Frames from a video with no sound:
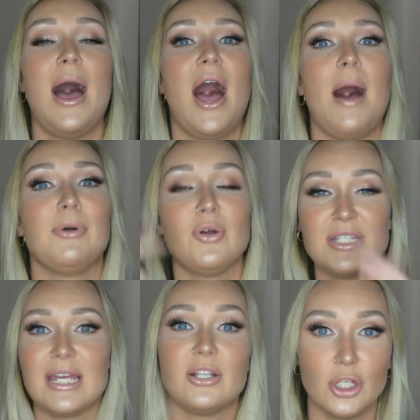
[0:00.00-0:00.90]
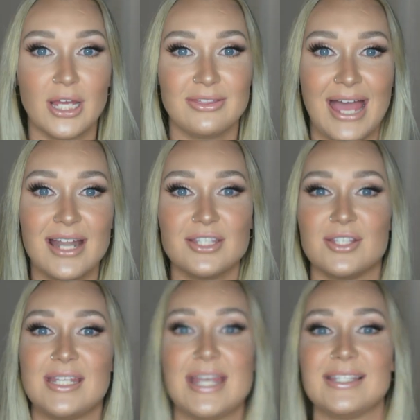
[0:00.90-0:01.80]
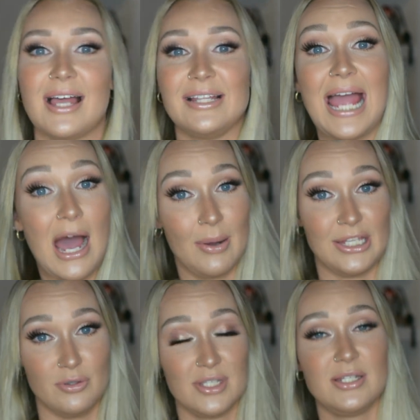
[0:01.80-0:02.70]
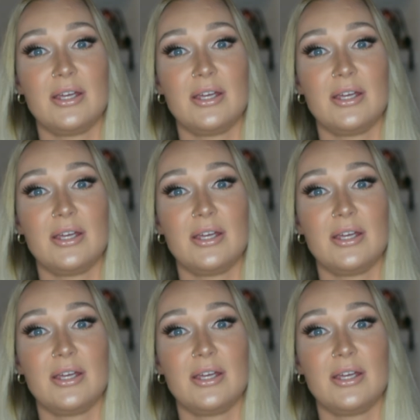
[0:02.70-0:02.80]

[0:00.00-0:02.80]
Uh, but go ahead and take a look at that to see exactly how I use it